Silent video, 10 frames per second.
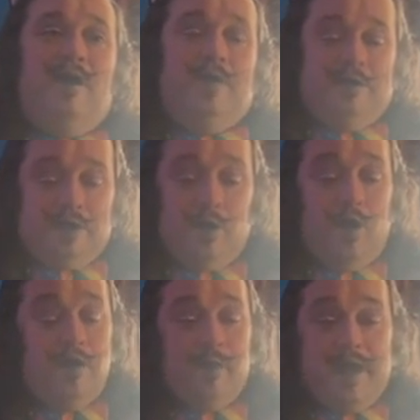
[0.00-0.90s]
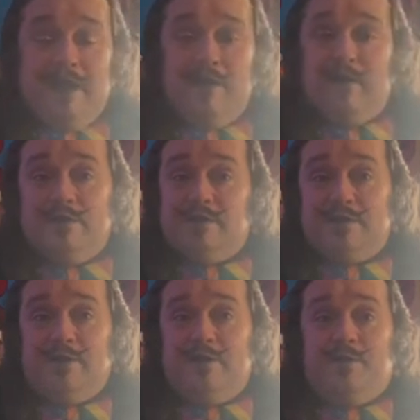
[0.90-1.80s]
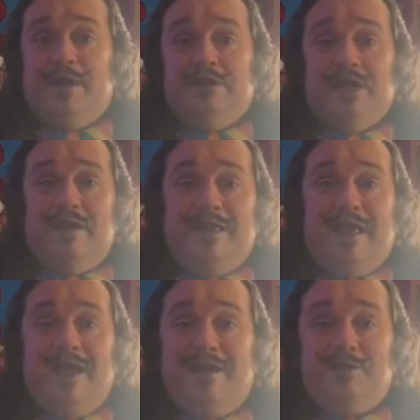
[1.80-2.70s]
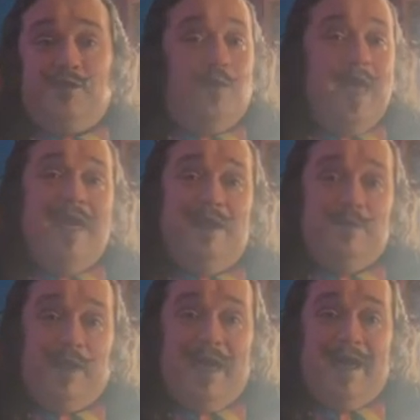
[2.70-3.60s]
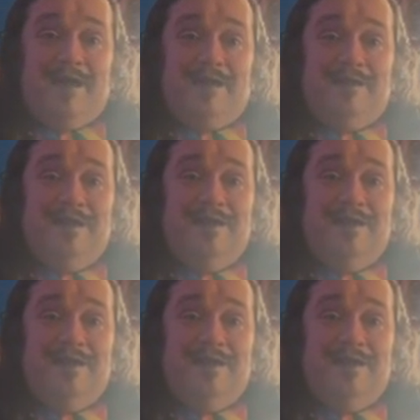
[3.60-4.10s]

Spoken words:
And so one of my heroes has always been Johnny Cash, the Man in Black.